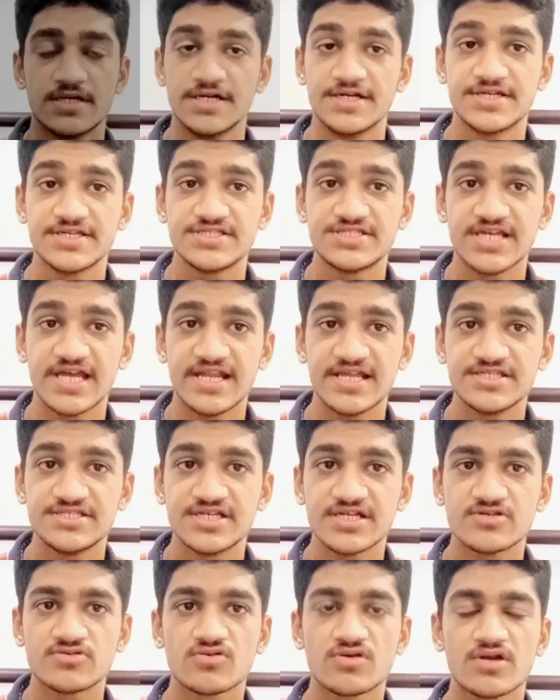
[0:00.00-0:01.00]
It is
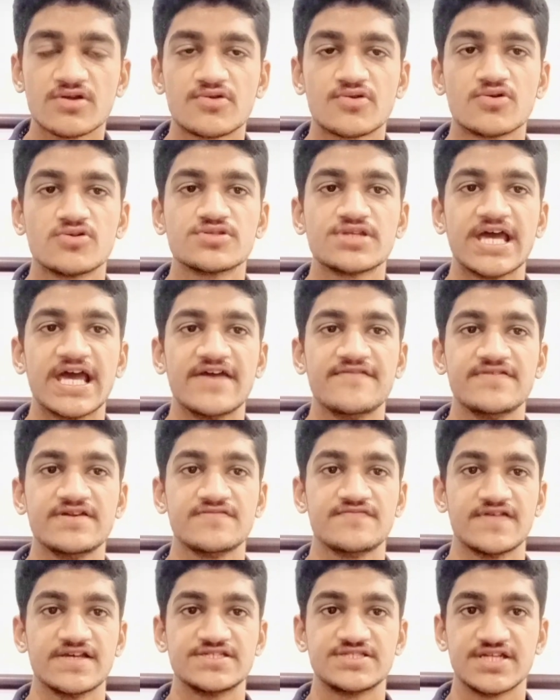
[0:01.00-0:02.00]
challenging to control the heavy
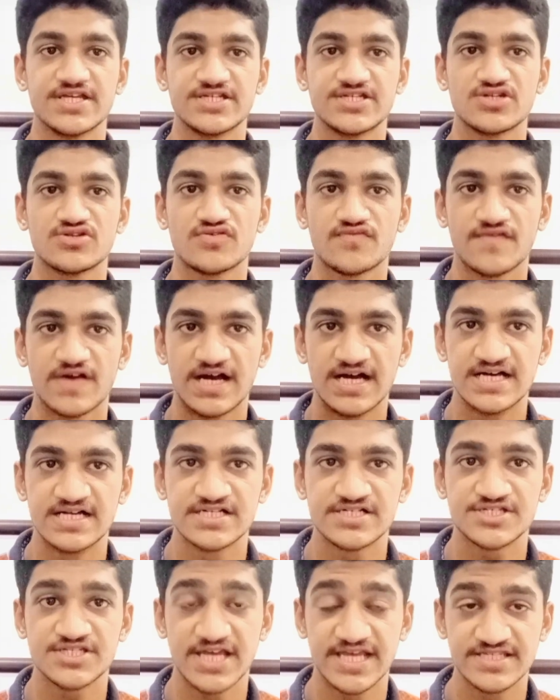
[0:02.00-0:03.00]
infestation of
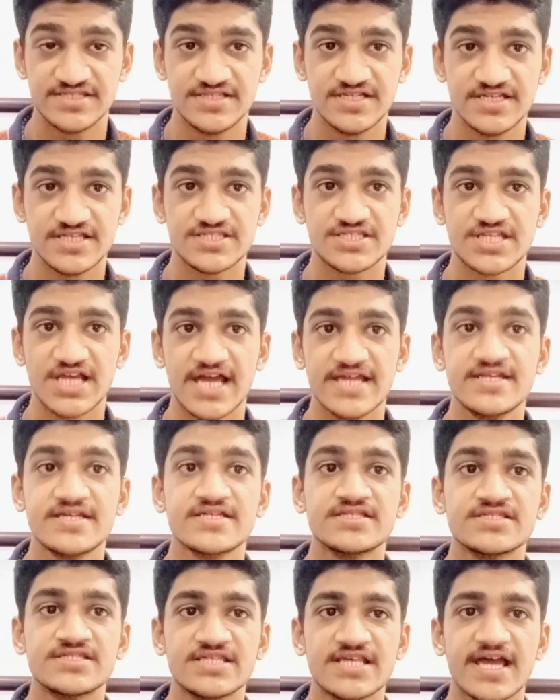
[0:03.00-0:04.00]
ants as these
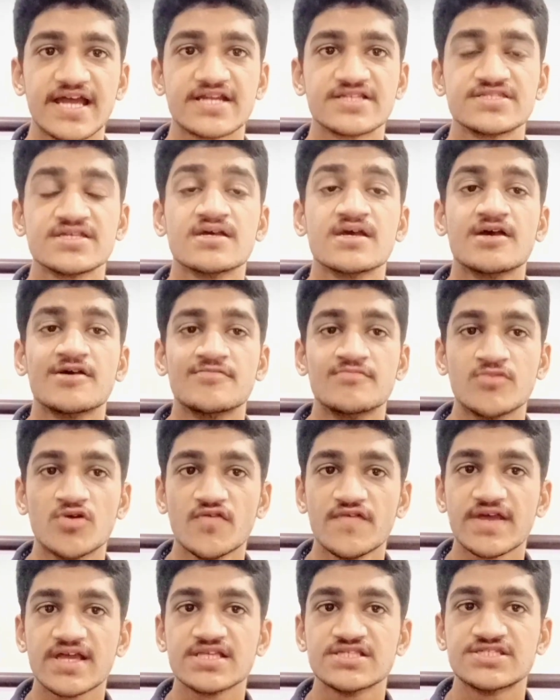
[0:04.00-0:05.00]
tiny insects
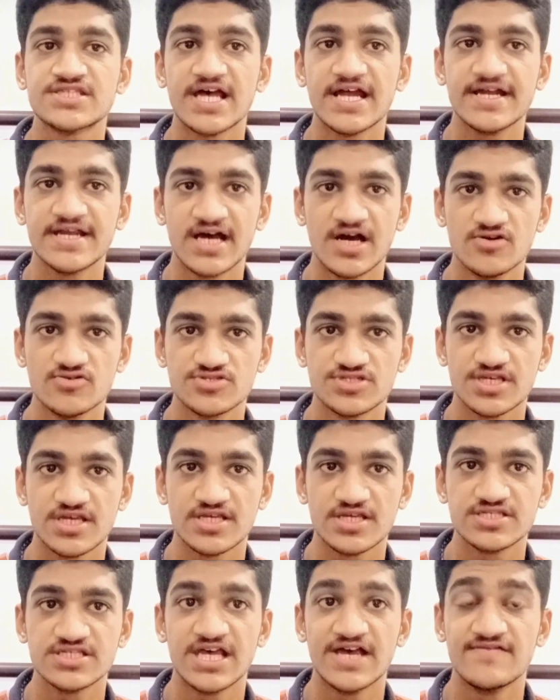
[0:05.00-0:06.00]
moving inside
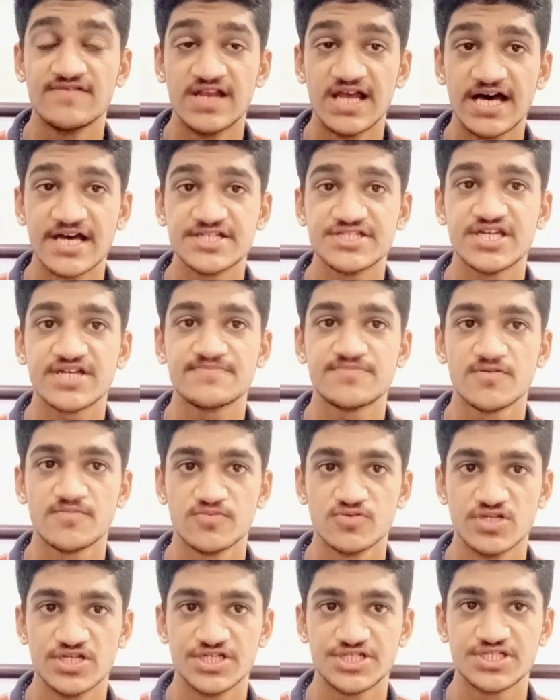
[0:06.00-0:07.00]
houses have larger
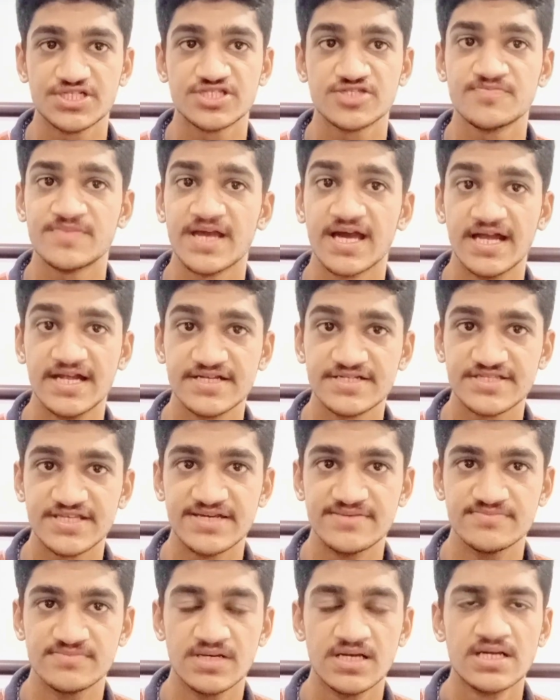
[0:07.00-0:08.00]
populations behind
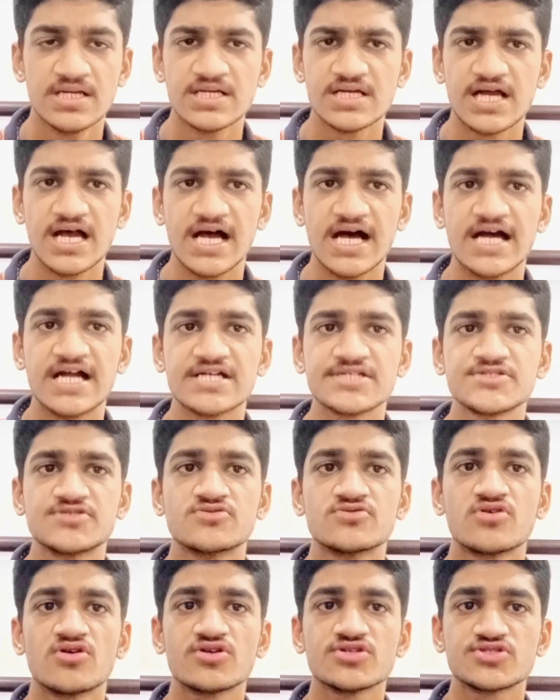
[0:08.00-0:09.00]
them. Ants
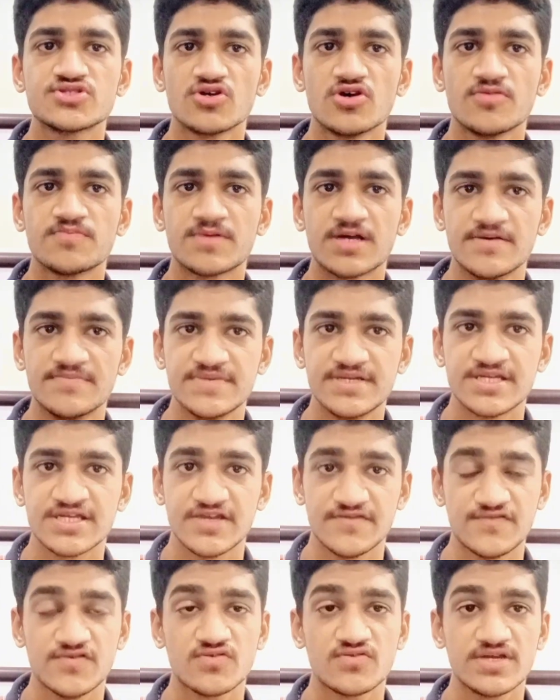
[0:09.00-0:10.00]
do not stop
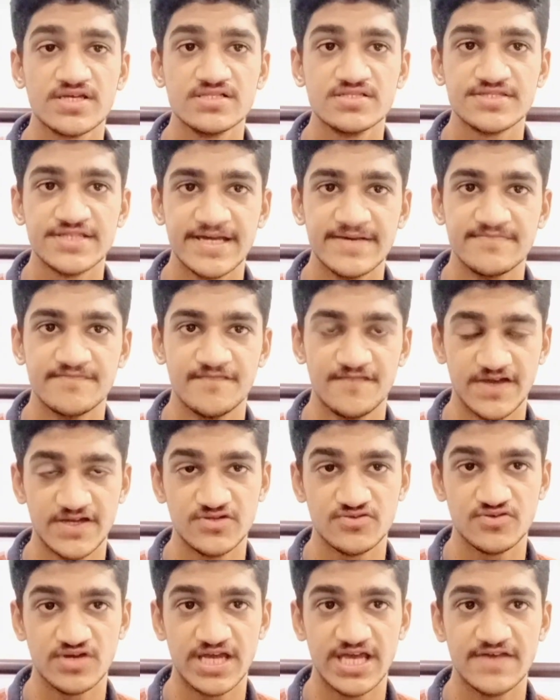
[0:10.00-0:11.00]
coming if you kill them
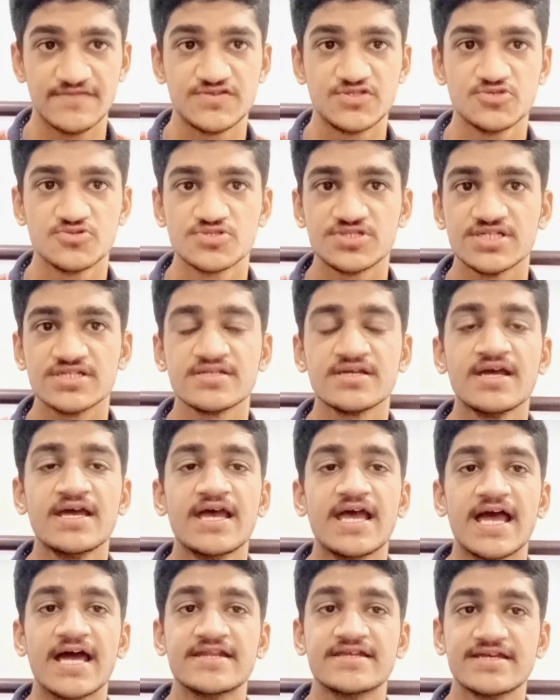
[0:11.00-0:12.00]
when you have chosen
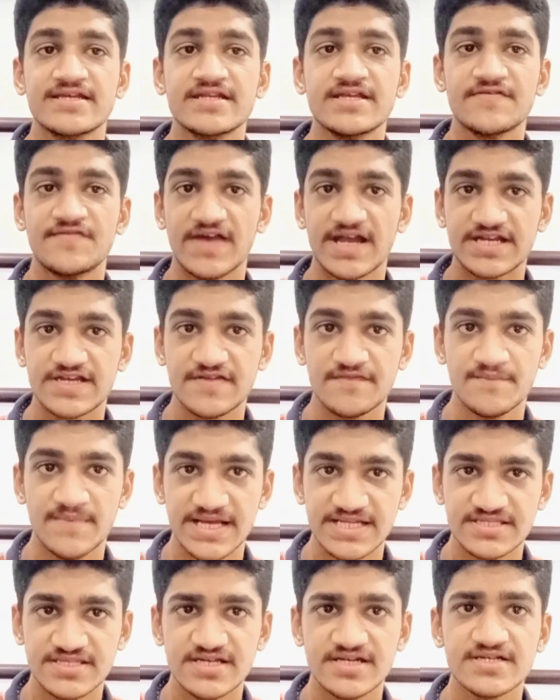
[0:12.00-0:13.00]
an ineffective
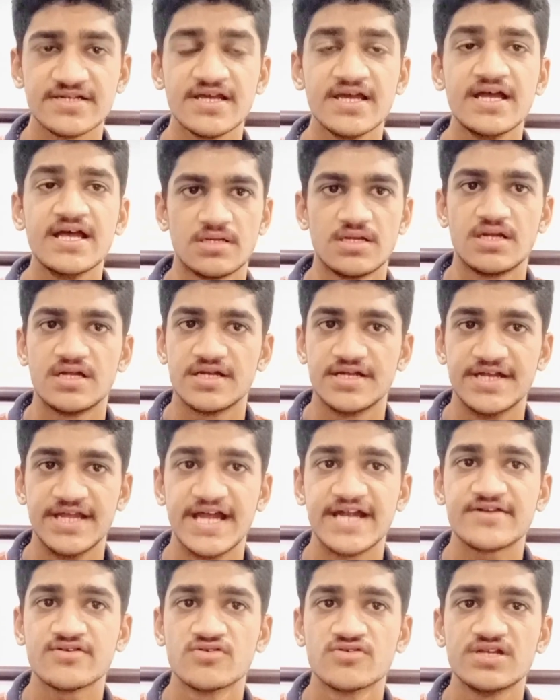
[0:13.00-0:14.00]
method
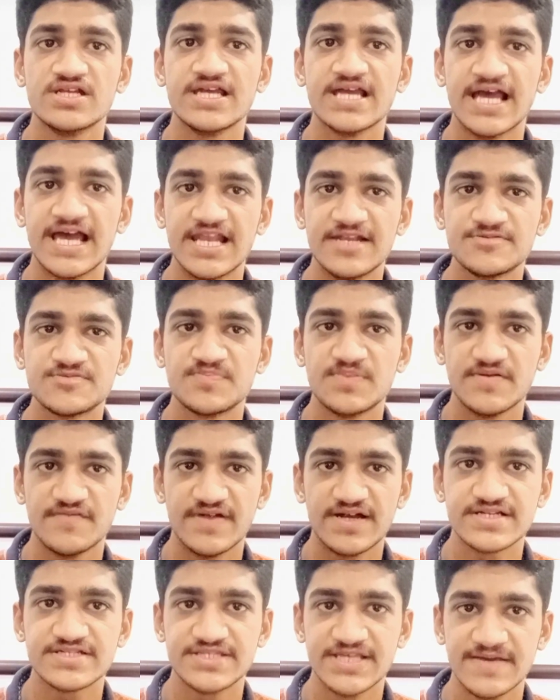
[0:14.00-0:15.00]
that only helps
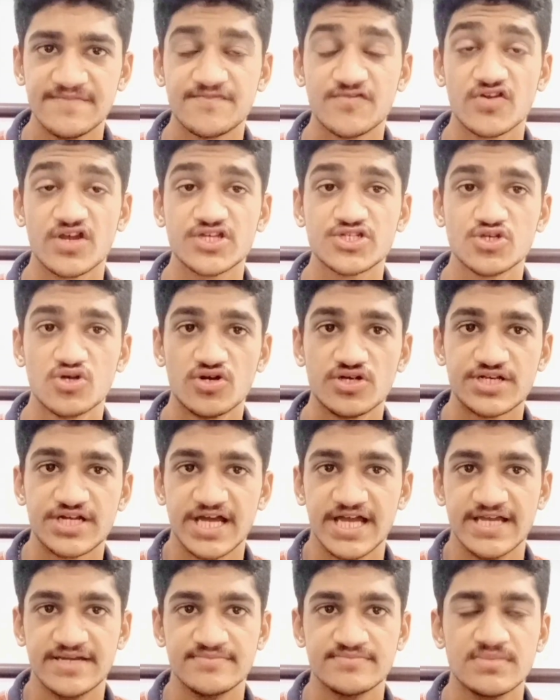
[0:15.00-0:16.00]
prevent them for a short
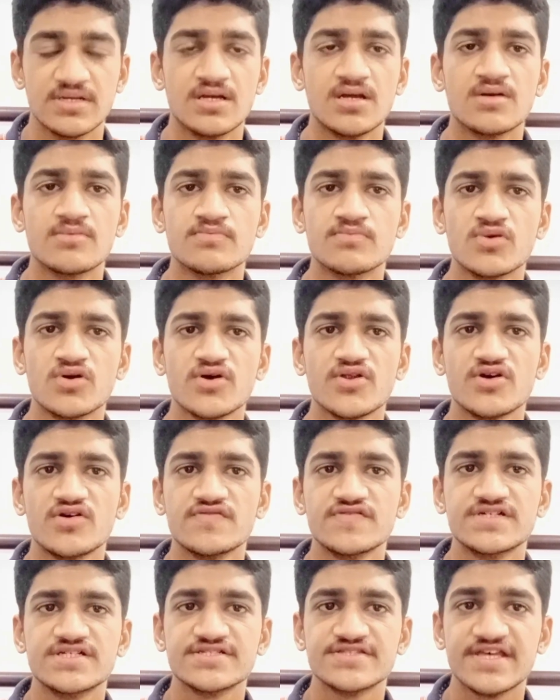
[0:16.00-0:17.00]
time.
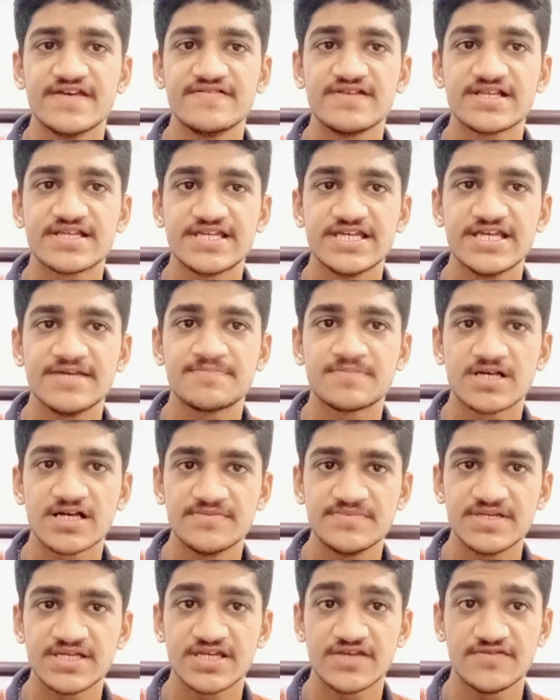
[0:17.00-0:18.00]
Moreover, they will keep
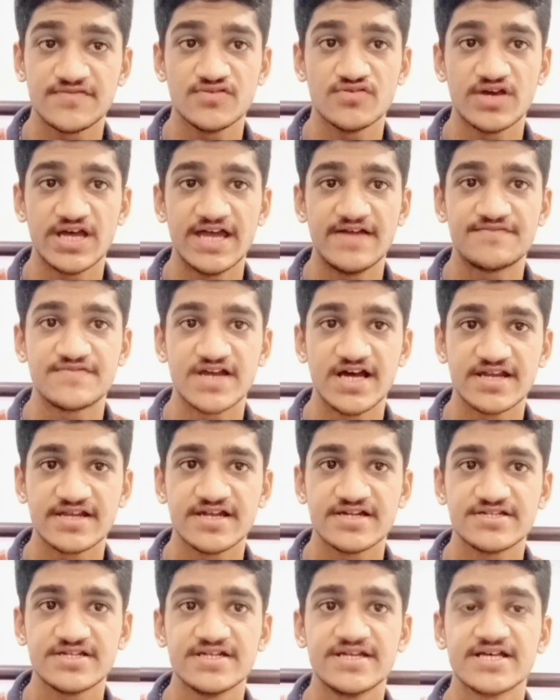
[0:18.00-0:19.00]
coming if you have
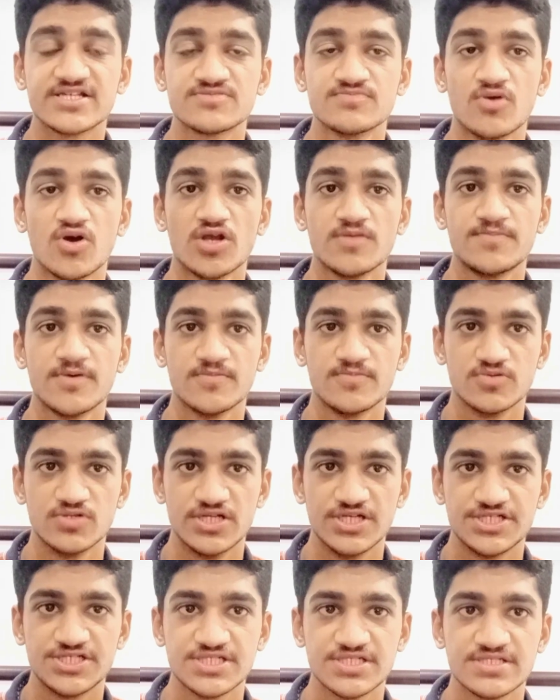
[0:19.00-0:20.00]
targeted a small
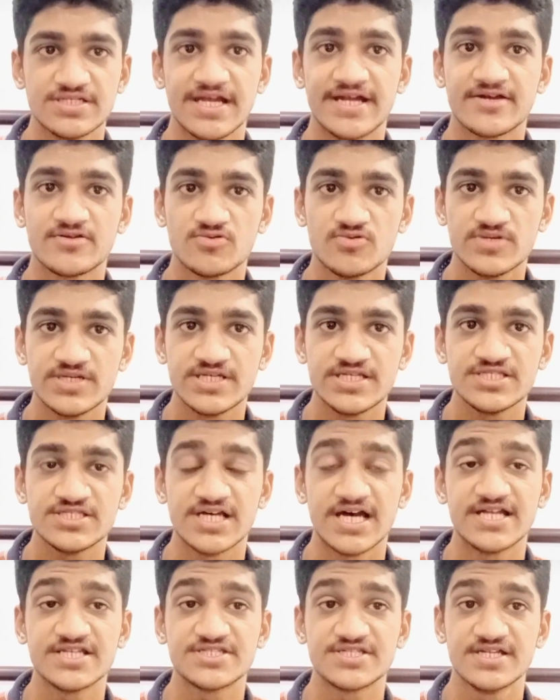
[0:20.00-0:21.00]
population and queens
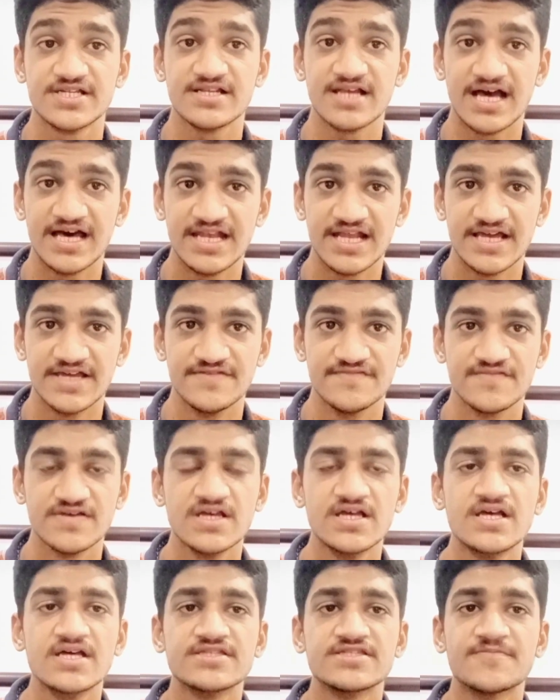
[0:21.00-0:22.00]
are still alive.
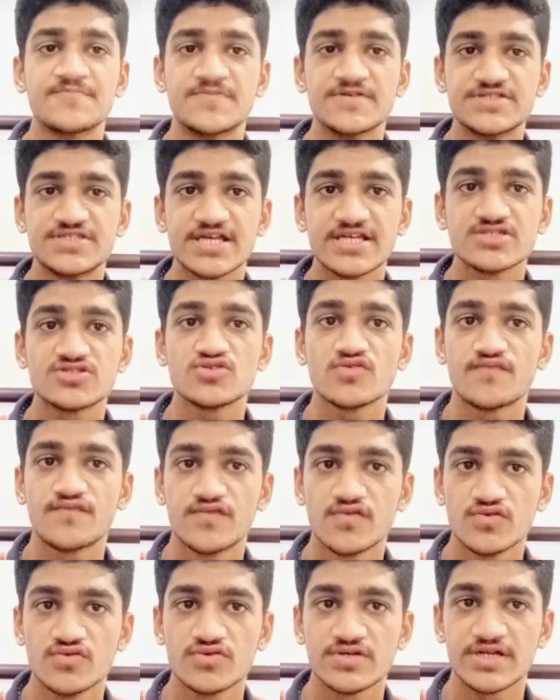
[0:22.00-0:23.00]
The presence of
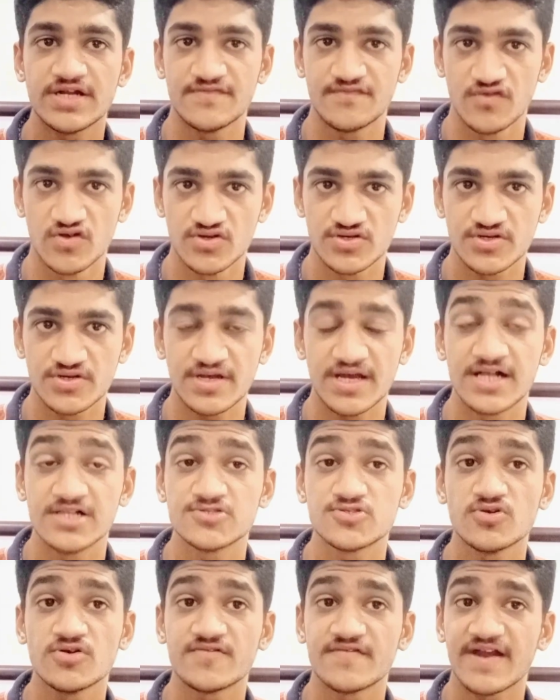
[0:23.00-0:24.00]
food and water
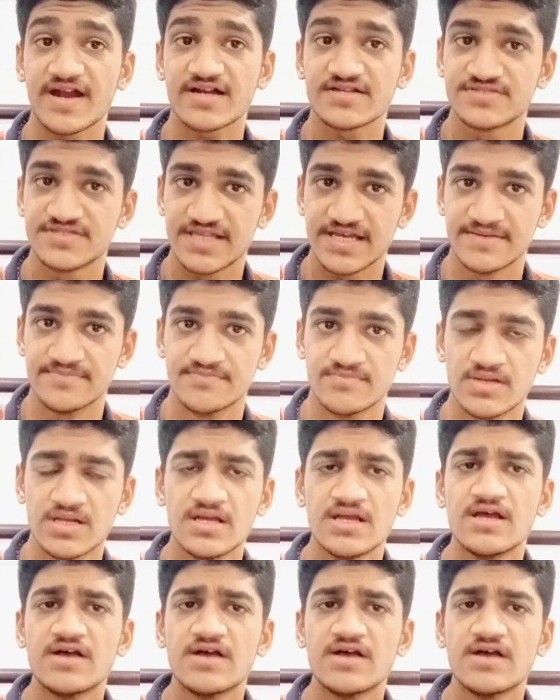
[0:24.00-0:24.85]
also attracts them.